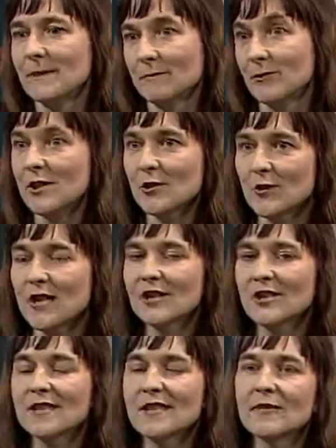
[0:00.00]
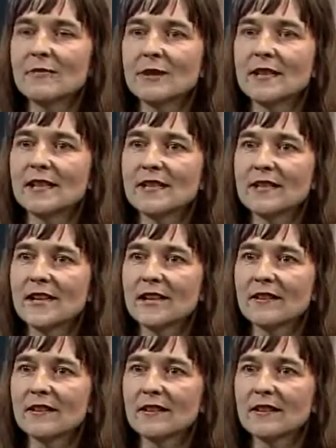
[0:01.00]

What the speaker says: frustration, suffering, and death.